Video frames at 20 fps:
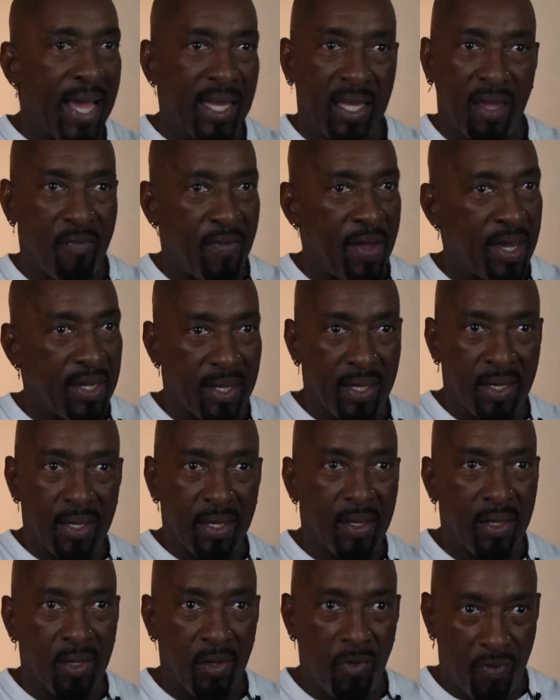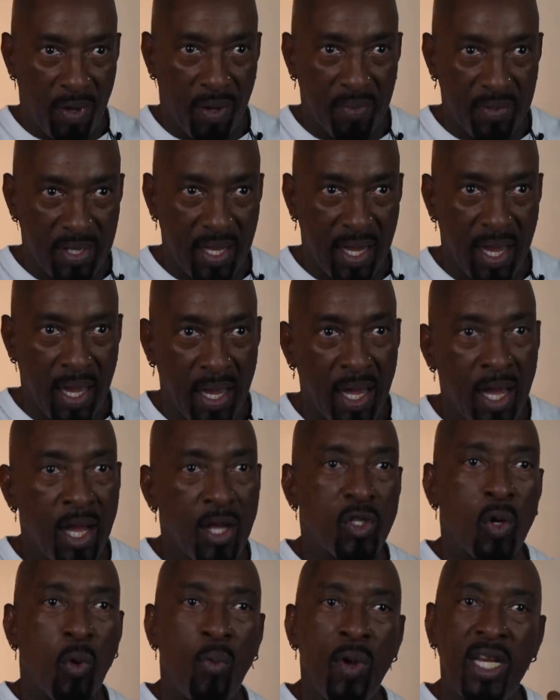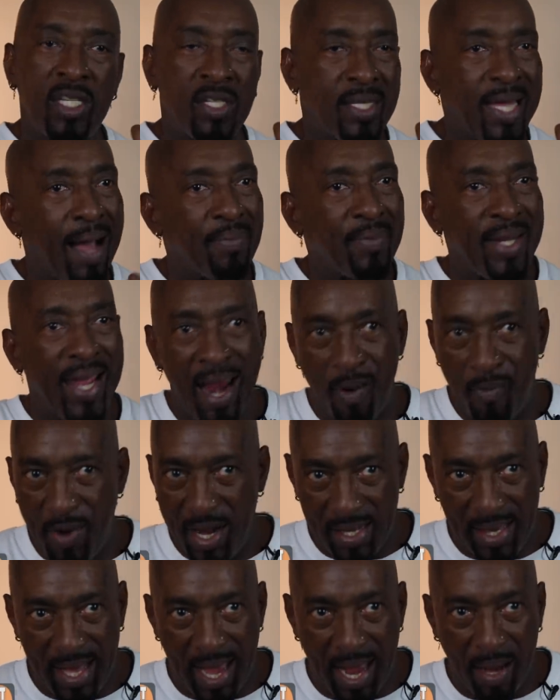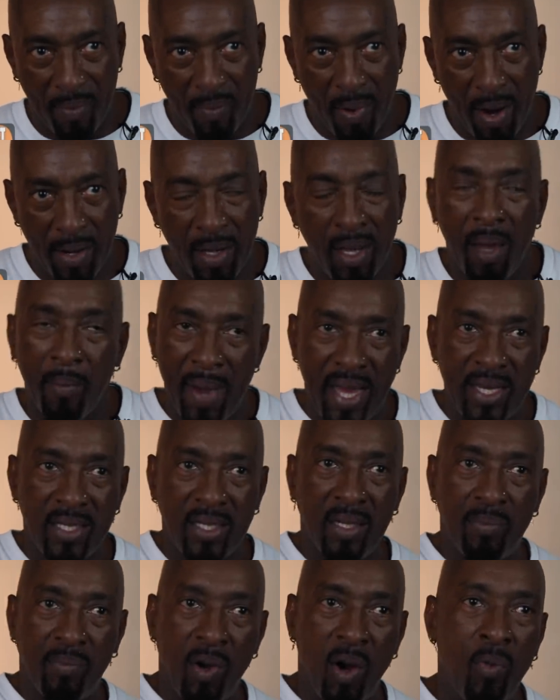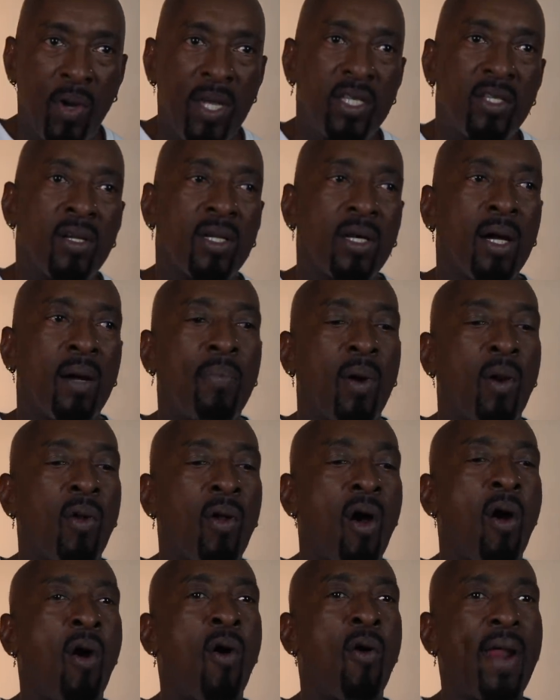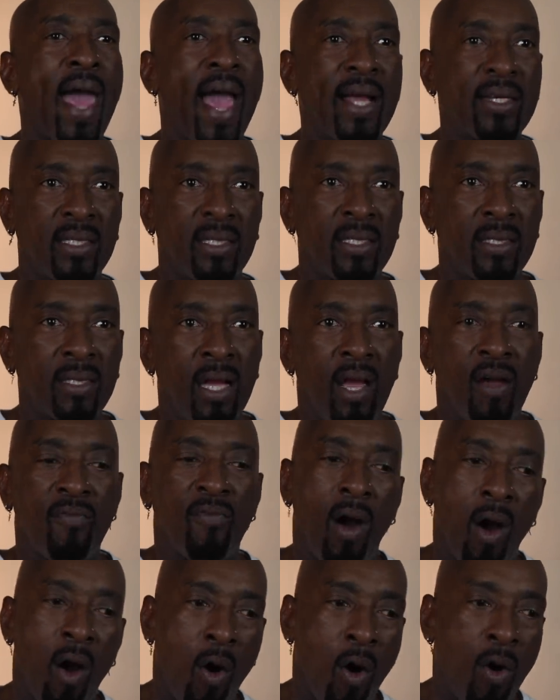got convicted. You feel what I'm saying? So we stopped everything, bro. Basically, bro, we took up on our own actions for our